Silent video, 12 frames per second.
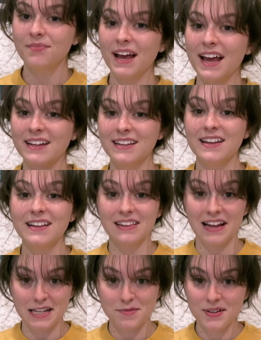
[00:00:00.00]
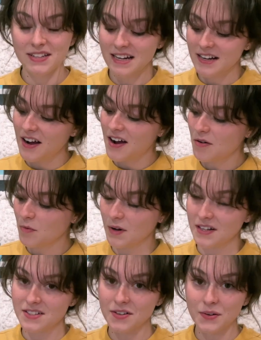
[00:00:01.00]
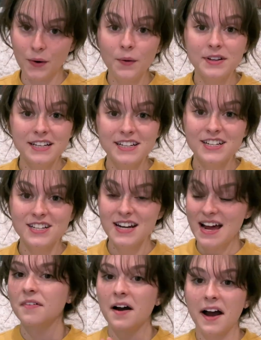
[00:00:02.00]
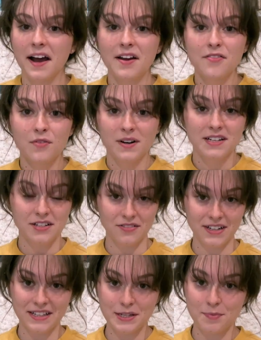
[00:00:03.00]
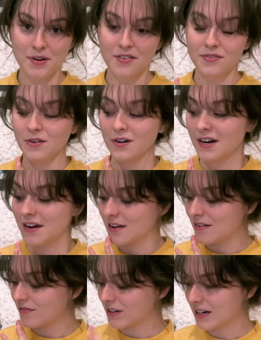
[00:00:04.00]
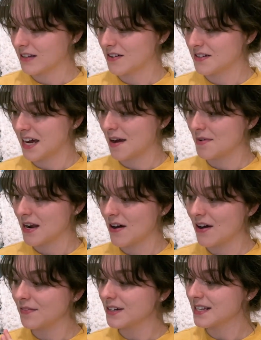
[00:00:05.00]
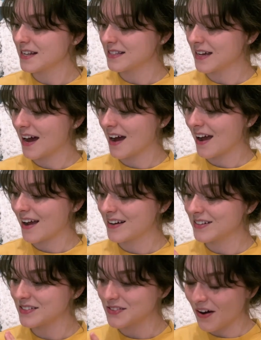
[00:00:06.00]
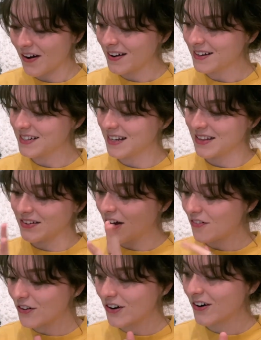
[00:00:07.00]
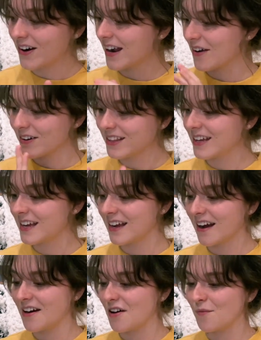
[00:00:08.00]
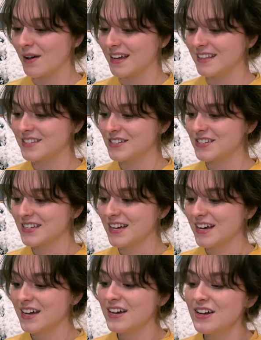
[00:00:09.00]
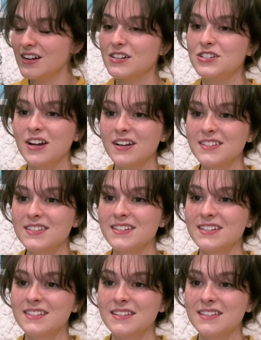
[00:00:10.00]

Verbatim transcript: And the last book that I got was Cultish. I've wanted to read this book for a very long time now, ever since I saw it and the cover and everything. Um, it's just